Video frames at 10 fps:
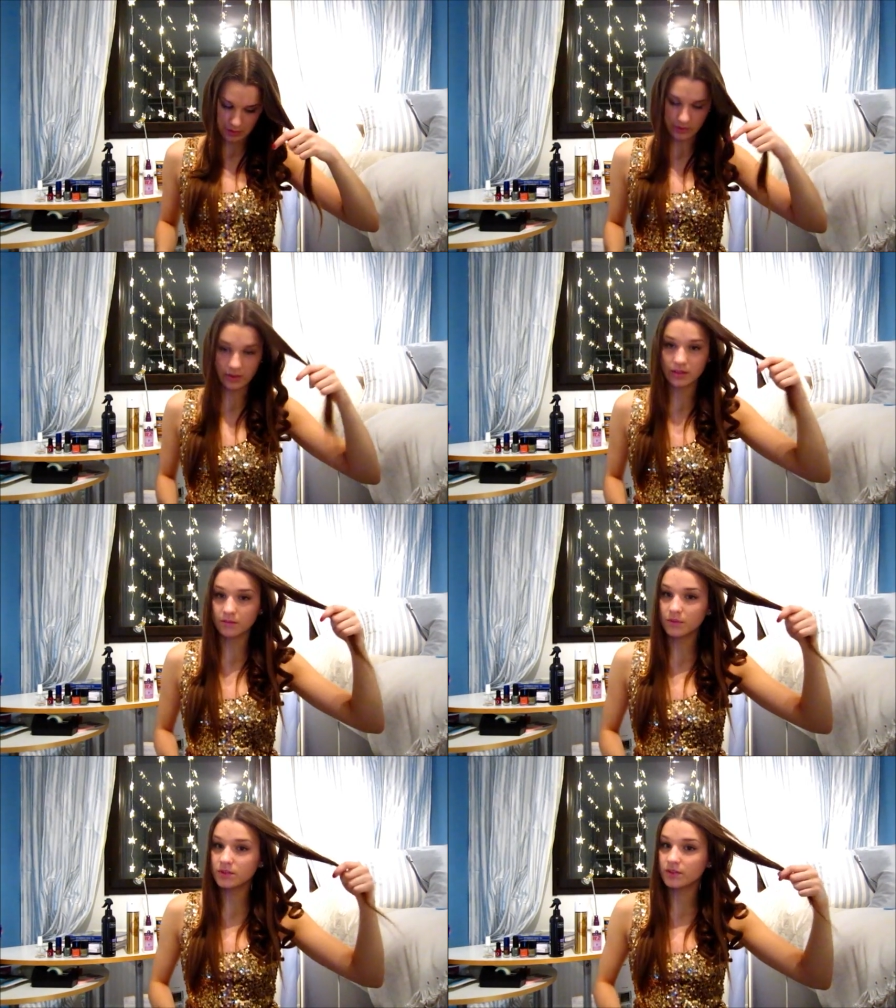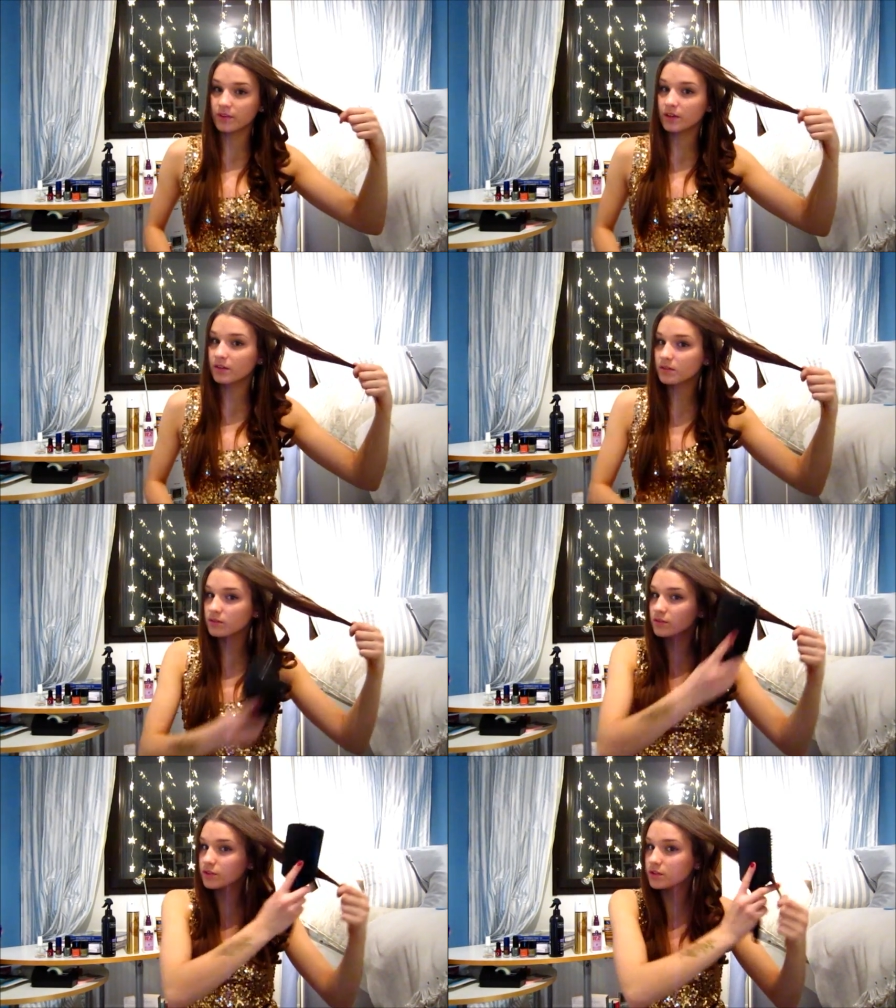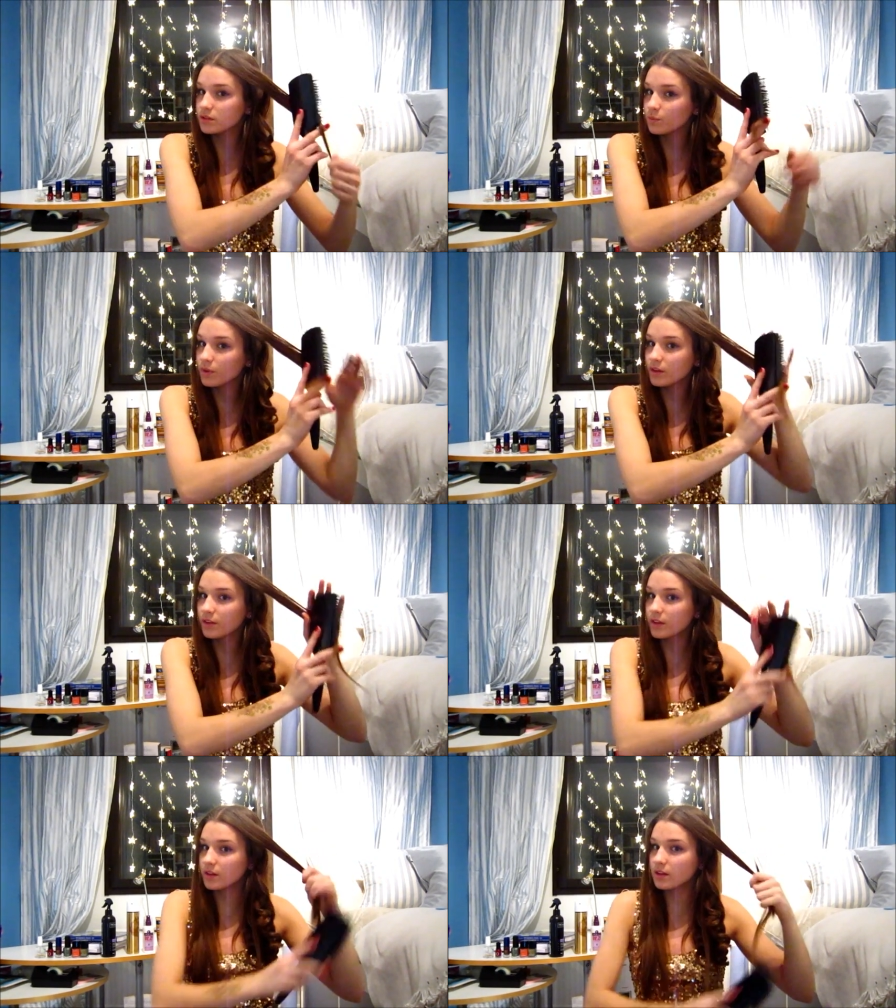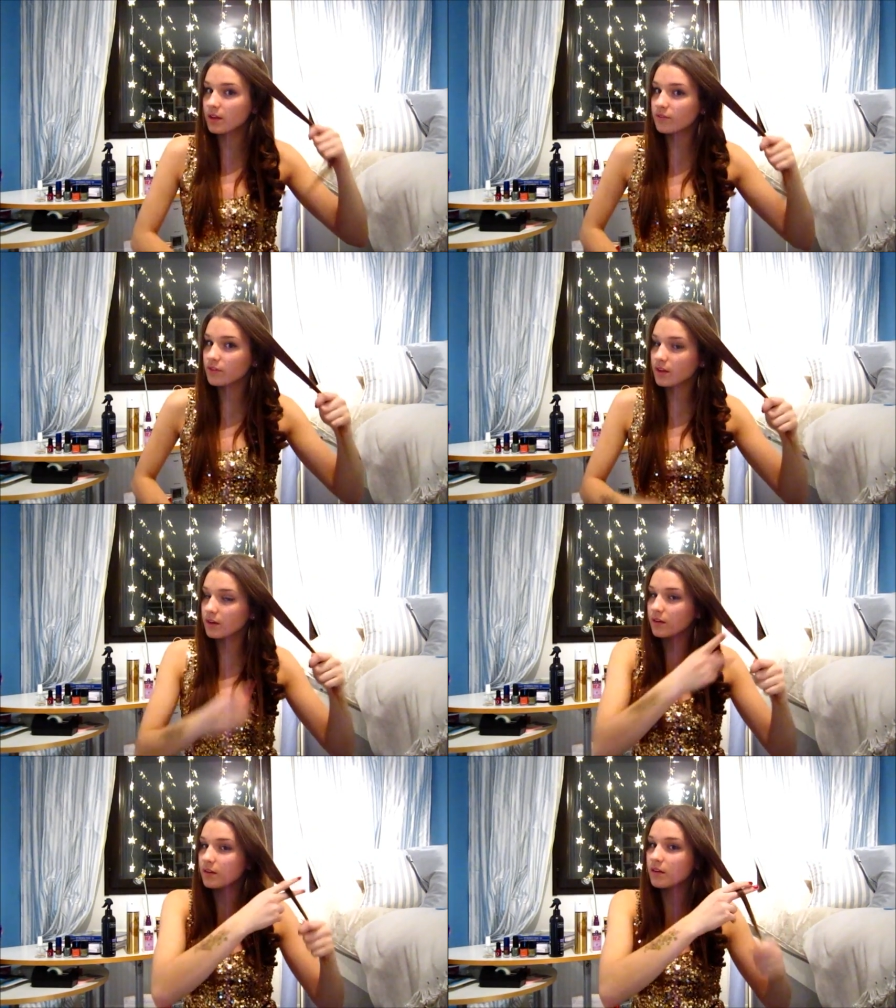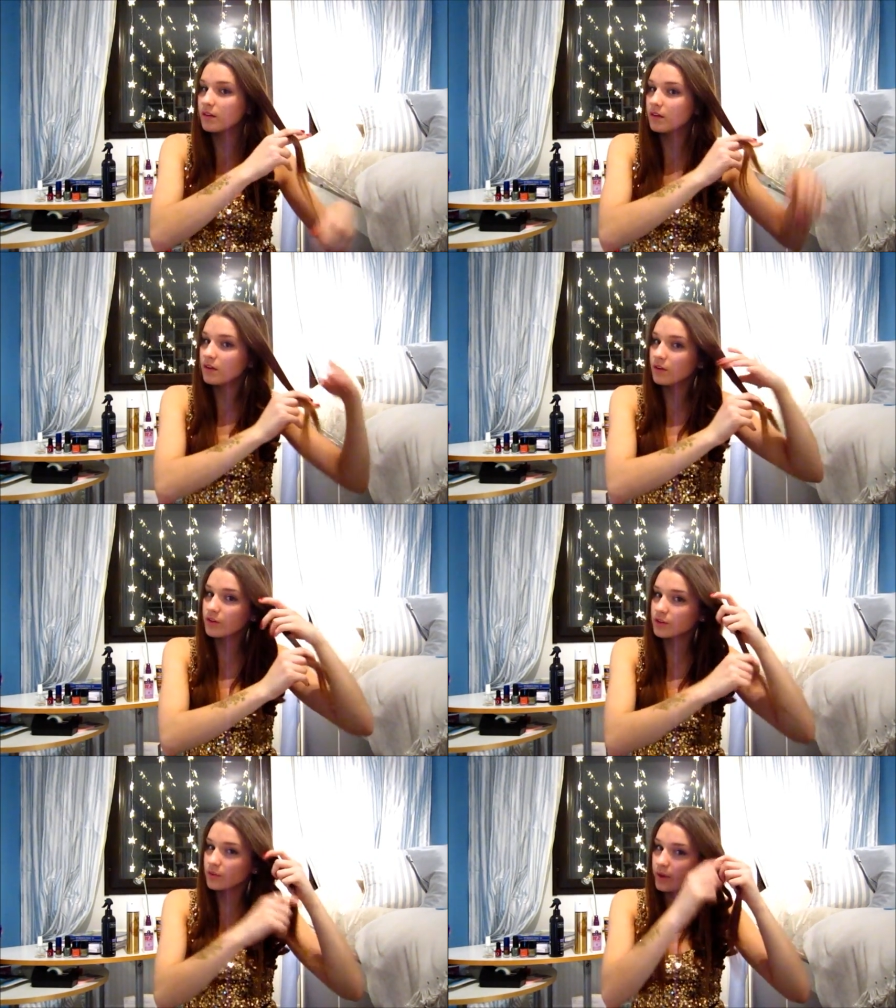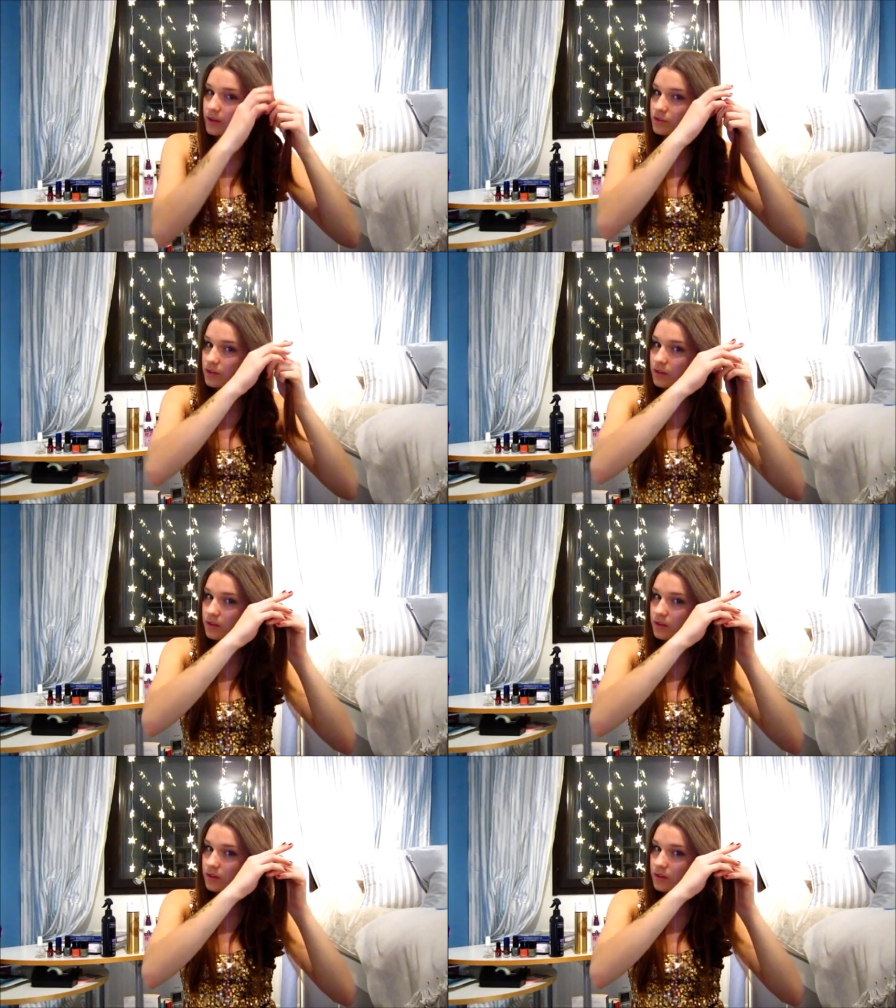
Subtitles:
Have I done most of it? Just one thing left. Or two, actually.